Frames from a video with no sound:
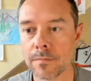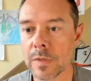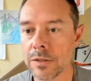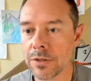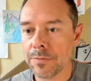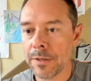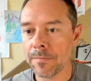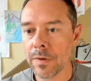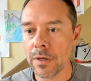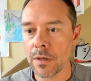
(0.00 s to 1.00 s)
Excuse me.
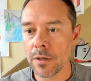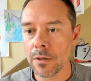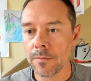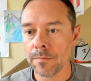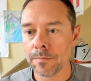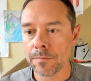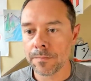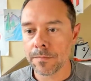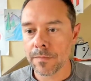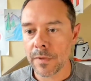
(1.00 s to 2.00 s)

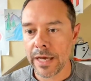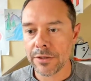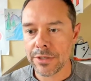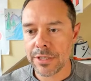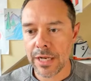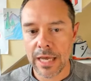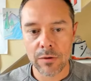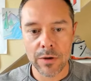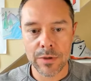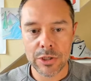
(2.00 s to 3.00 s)
Halogen said, how do
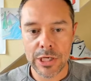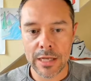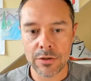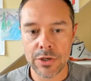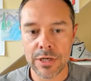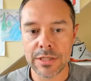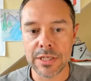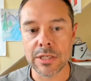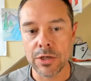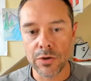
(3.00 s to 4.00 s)
I win Challenger in
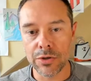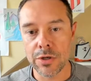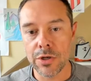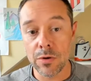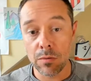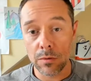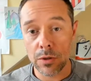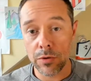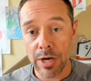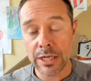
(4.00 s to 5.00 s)
season? You
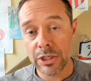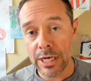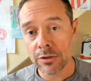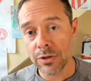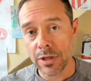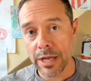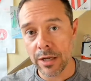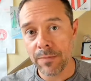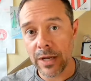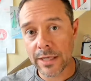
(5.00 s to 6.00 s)
create a Challenger
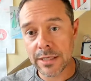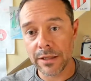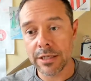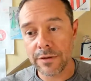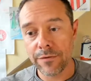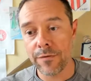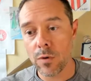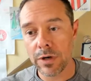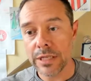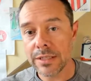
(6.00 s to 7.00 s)
lineup that has at least
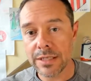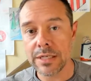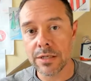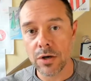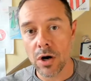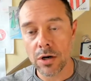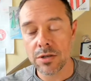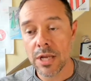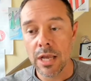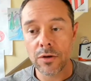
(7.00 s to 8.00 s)
4 in-season
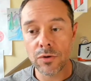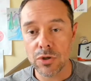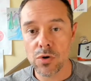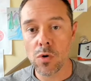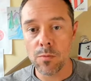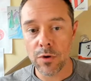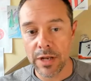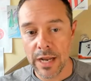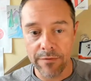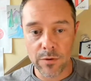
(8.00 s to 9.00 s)
cards, and you score more
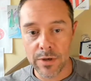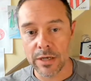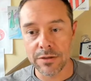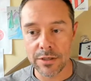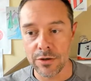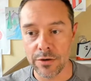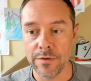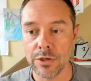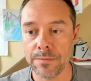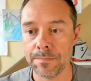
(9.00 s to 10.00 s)
than everyone else in your division.